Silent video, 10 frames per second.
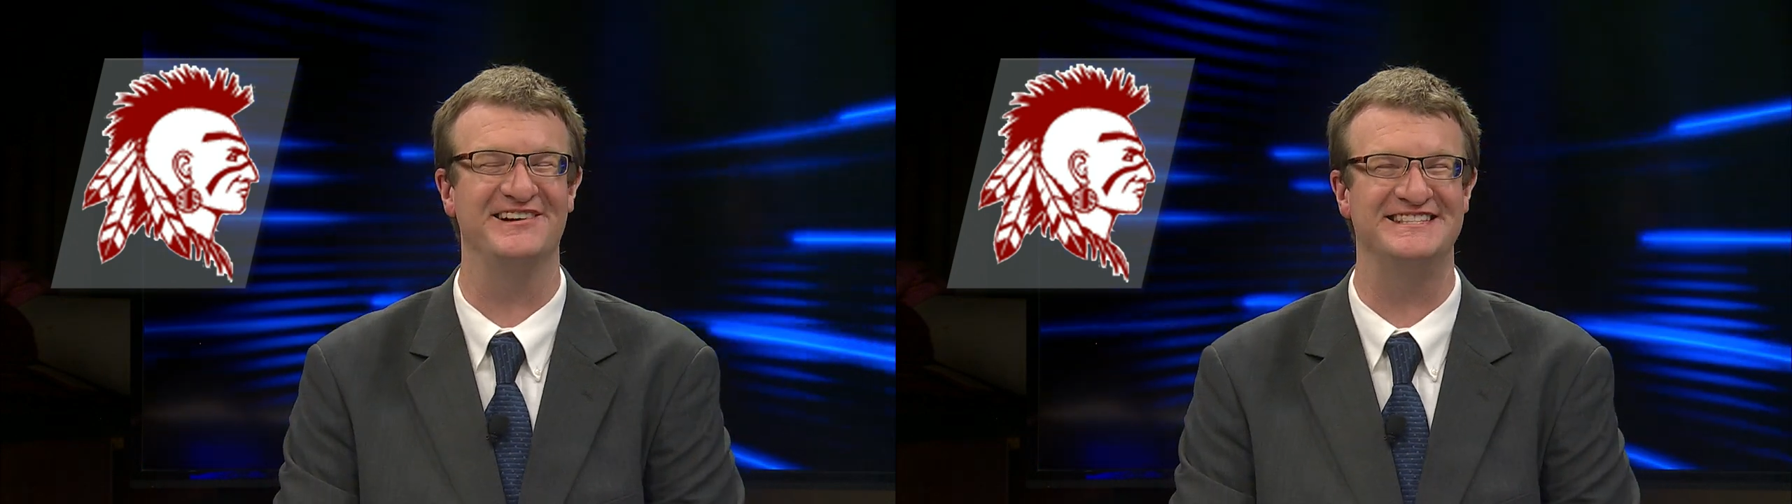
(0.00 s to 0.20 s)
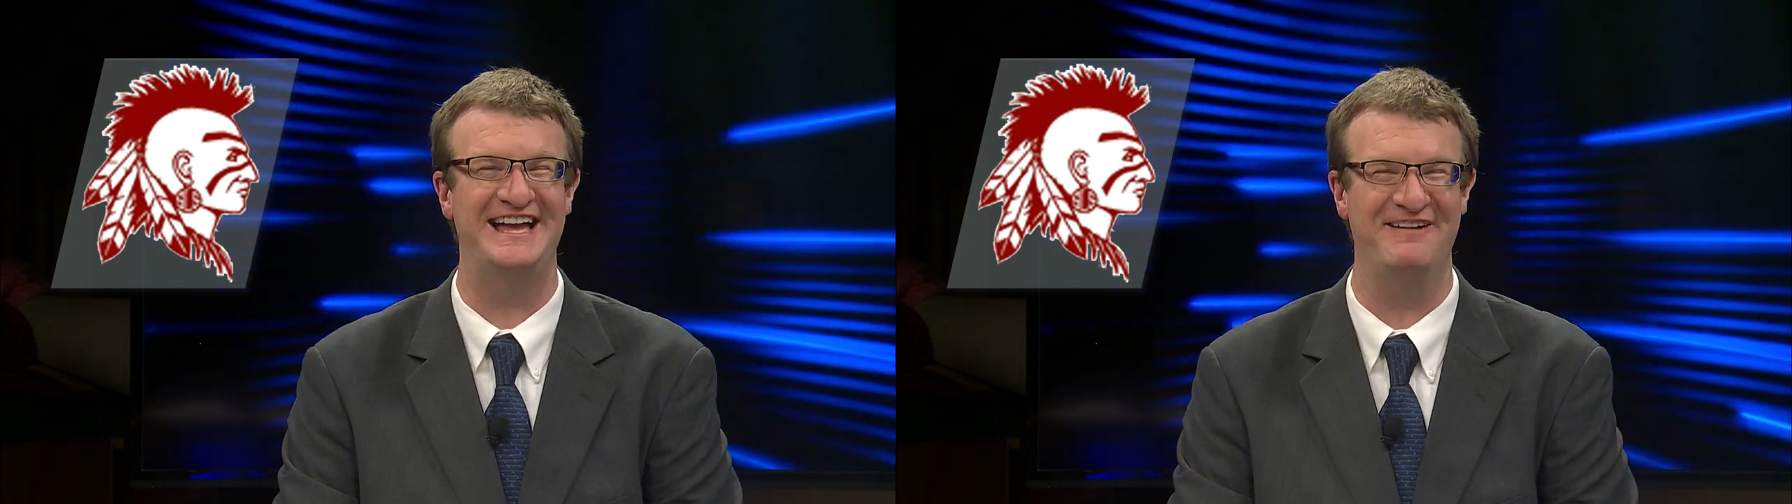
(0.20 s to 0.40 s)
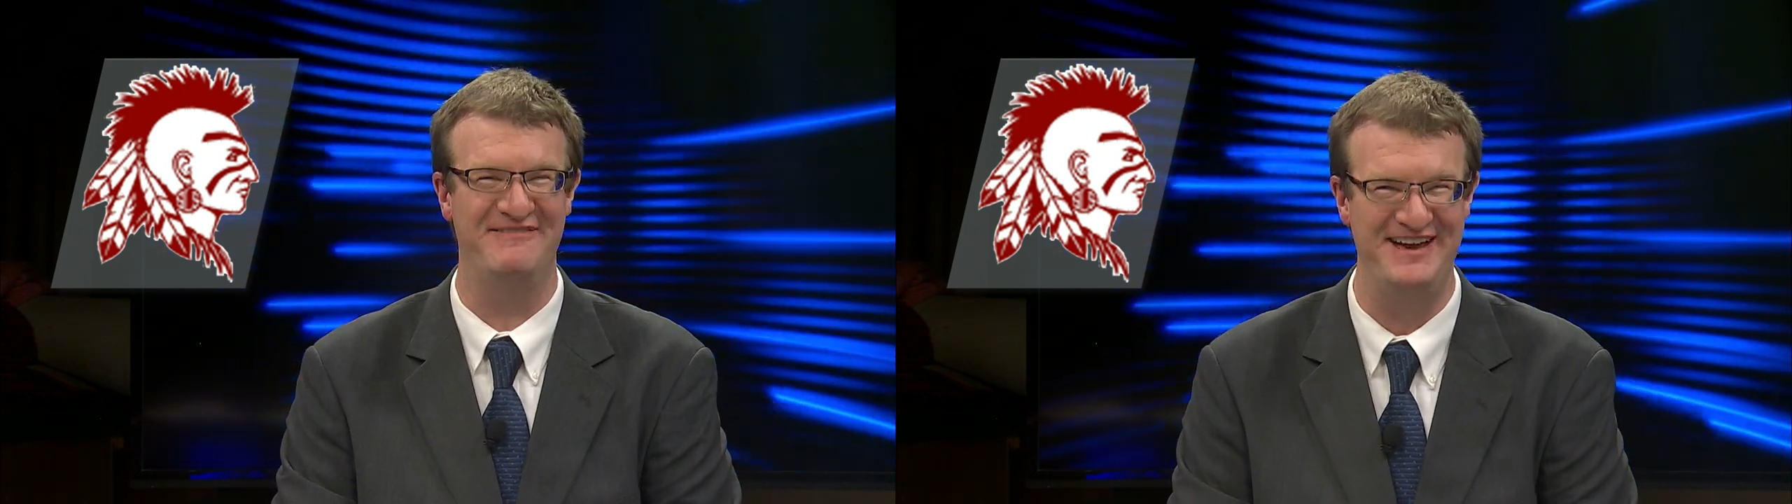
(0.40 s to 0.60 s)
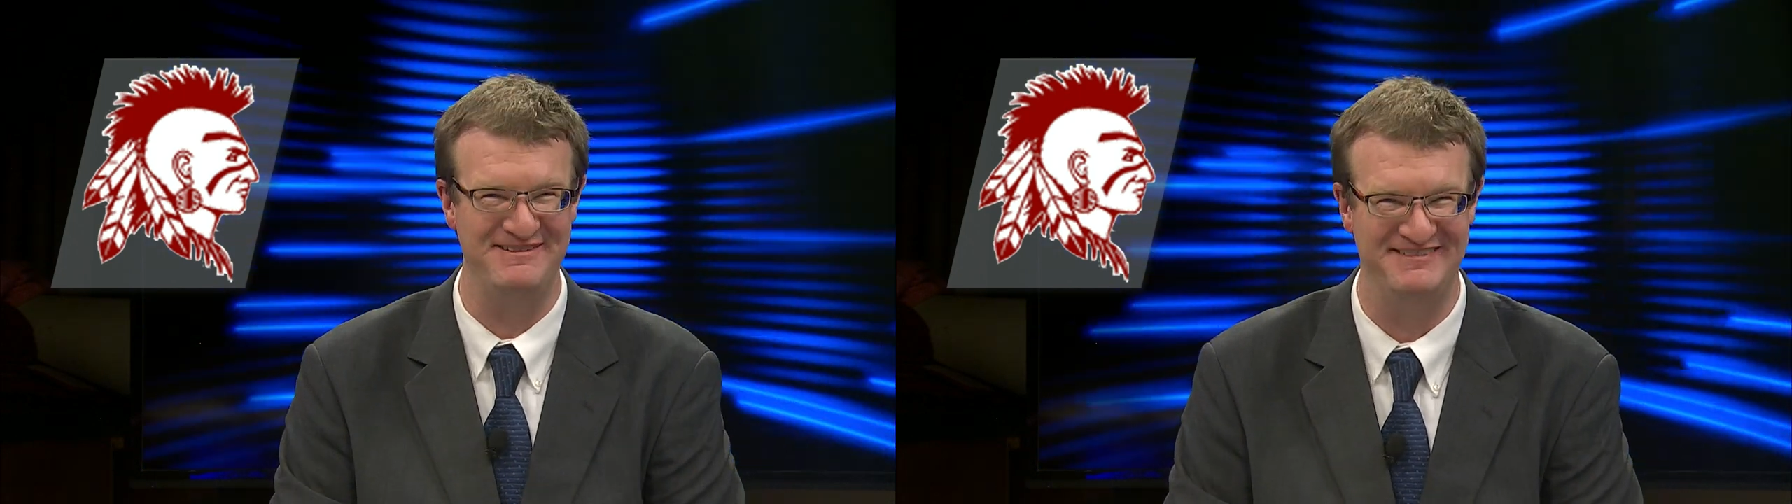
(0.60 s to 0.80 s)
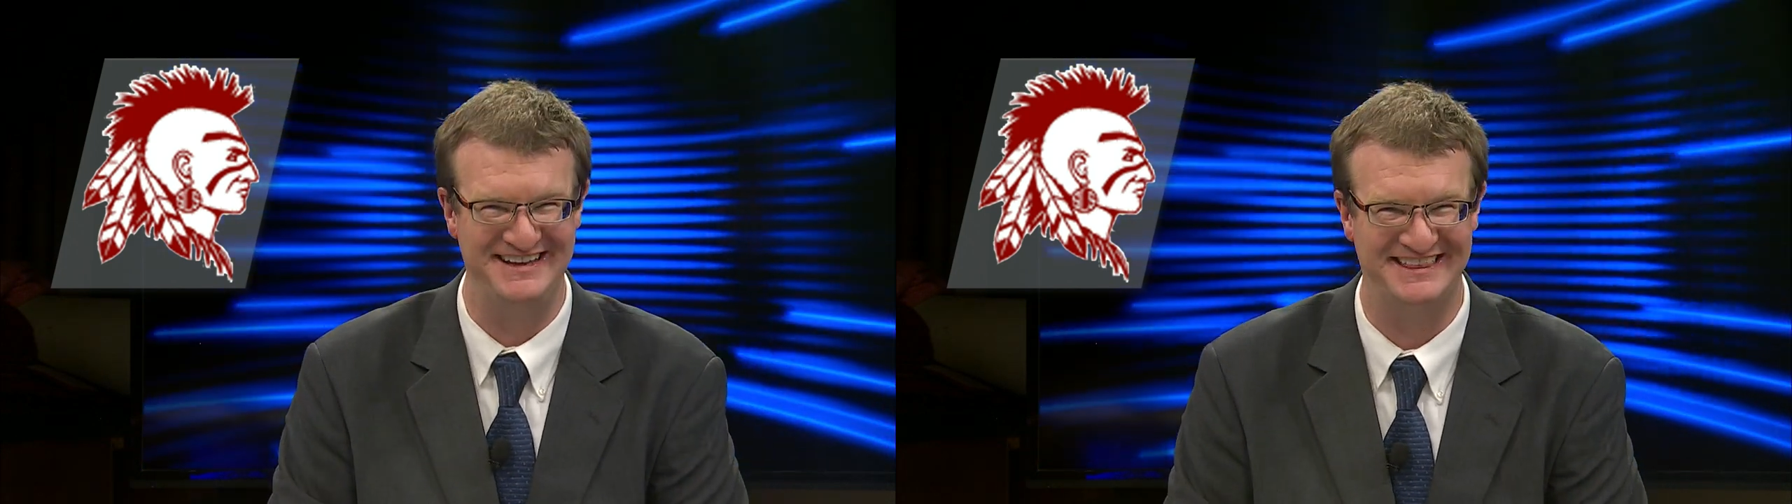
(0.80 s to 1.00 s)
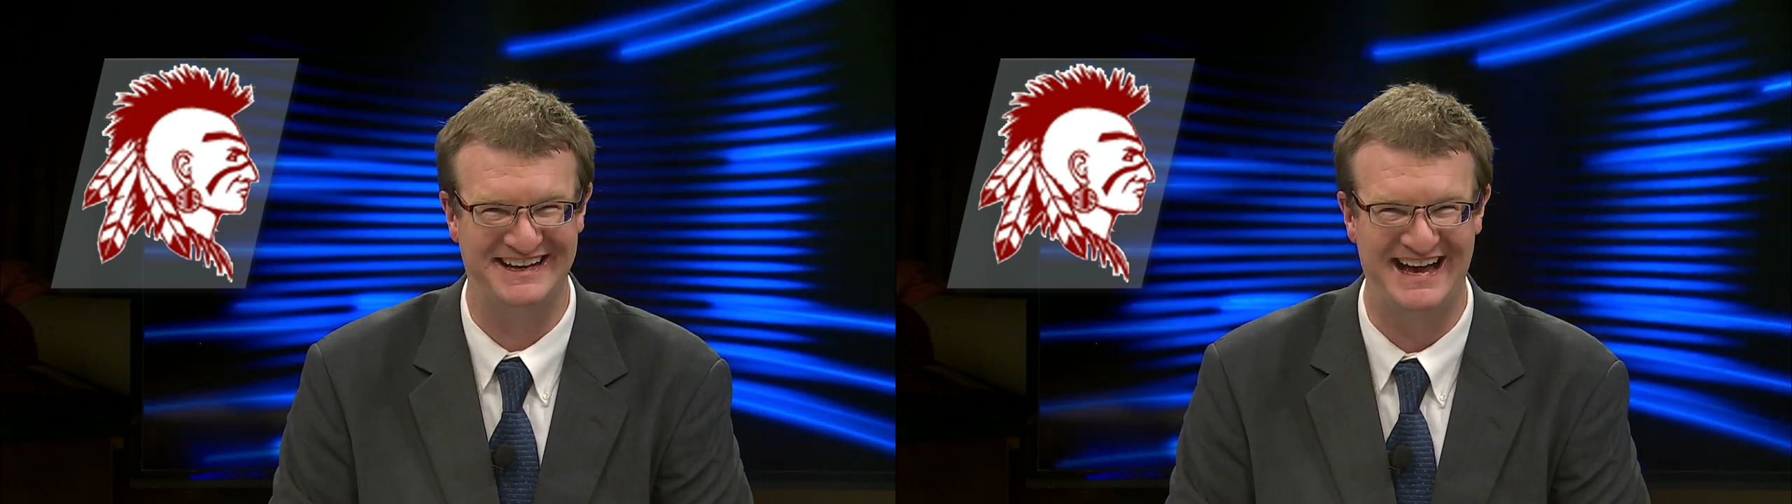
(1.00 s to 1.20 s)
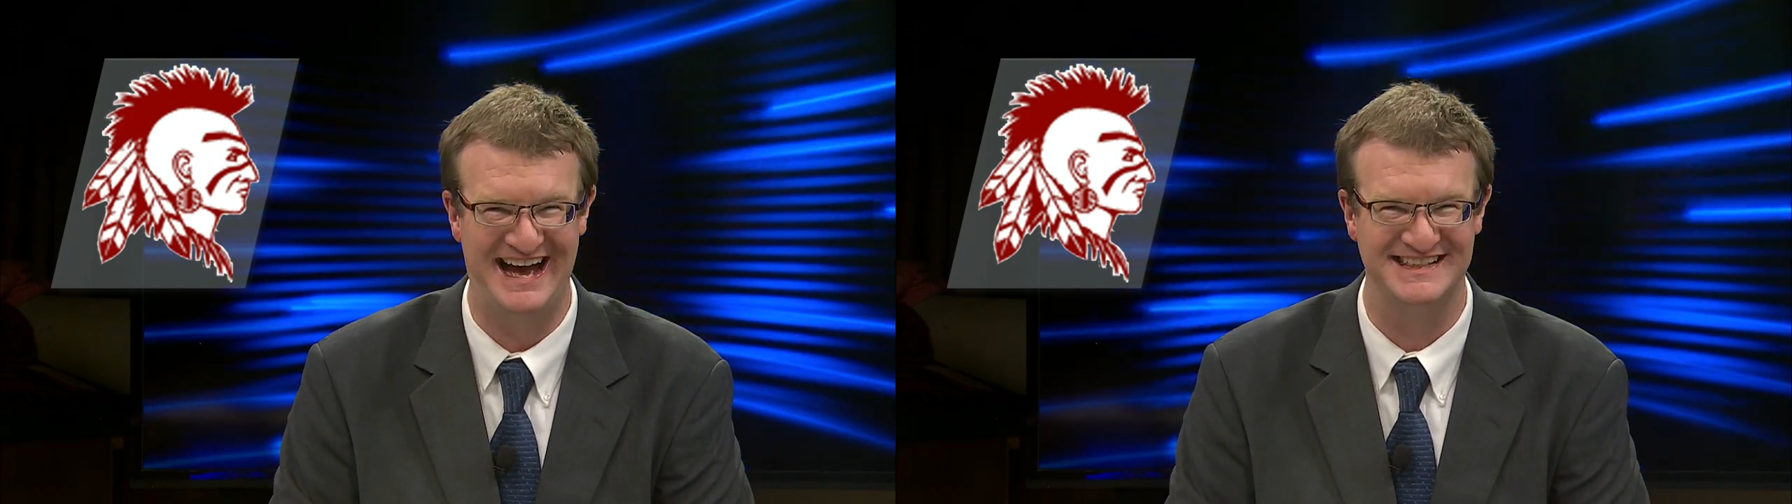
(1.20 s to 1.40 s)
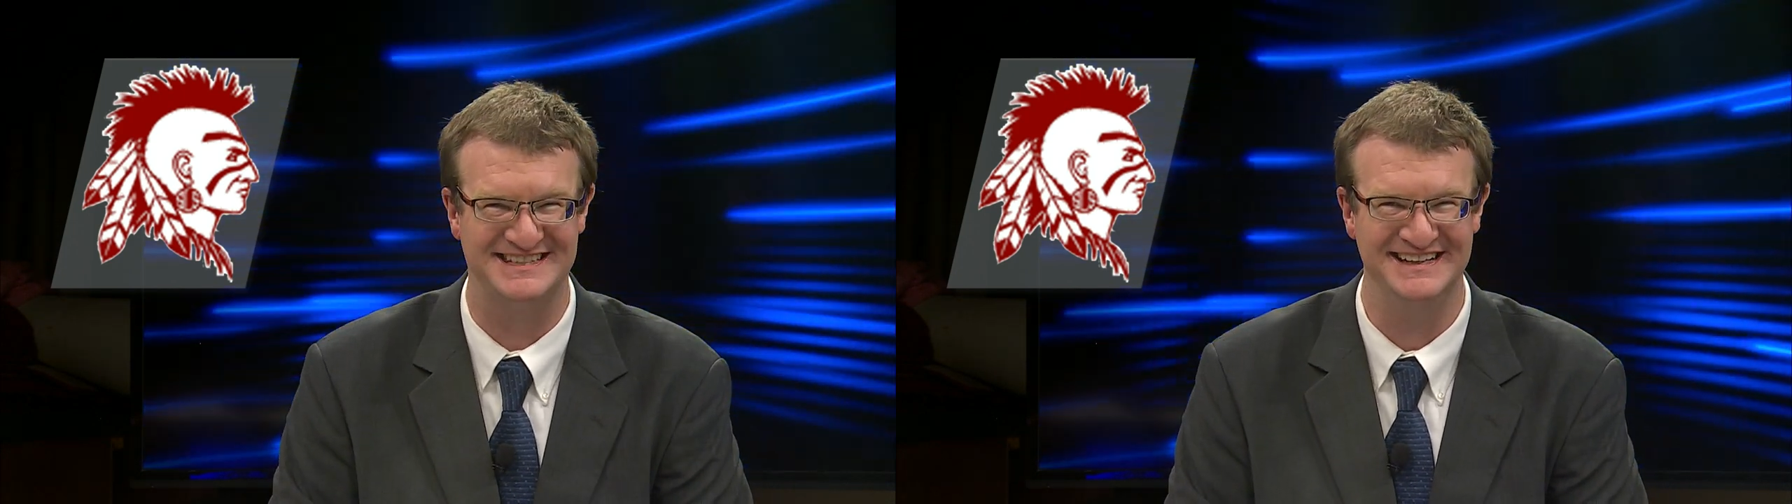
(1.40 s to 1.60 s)
as that may be, the
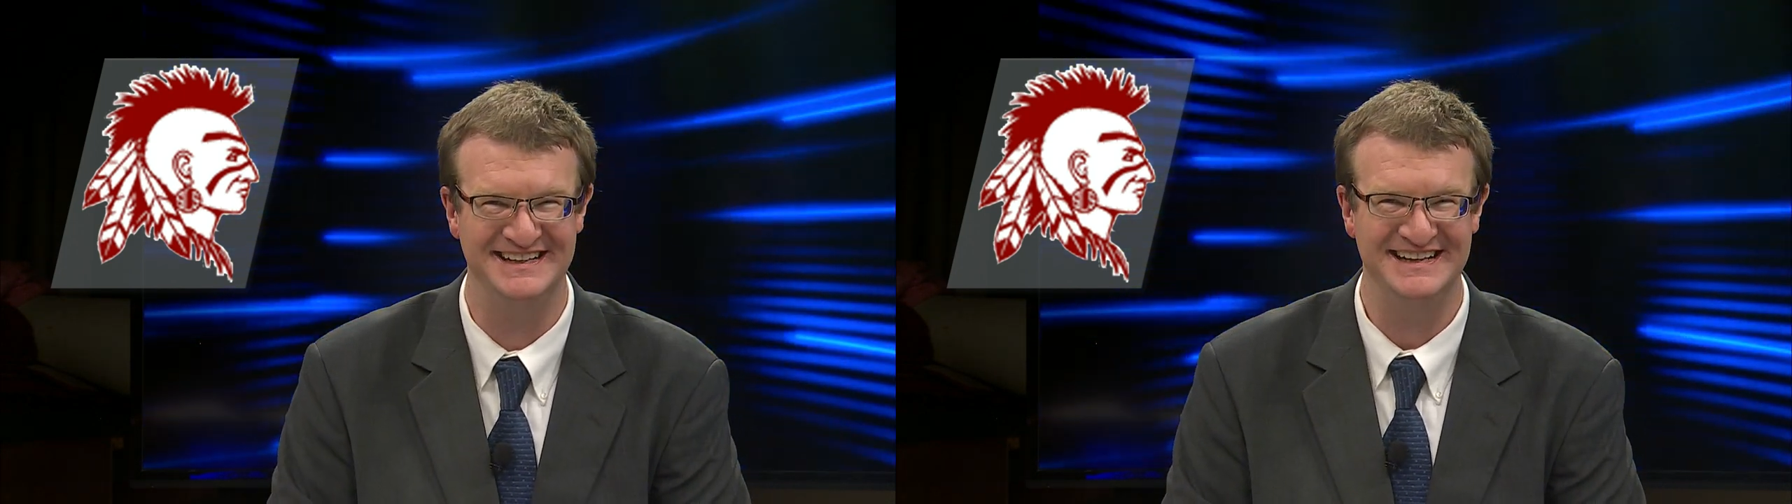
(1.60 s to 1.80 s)
Cats